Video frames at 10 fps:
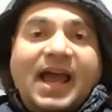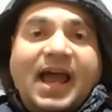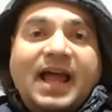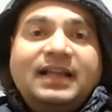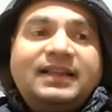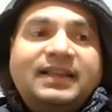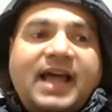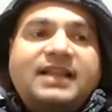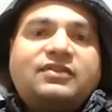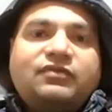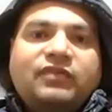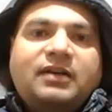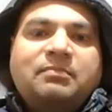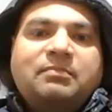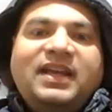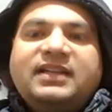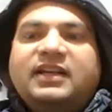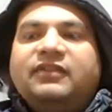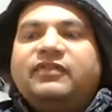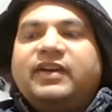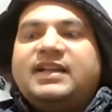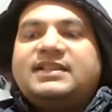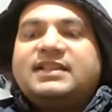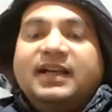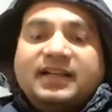And that's what make the difference.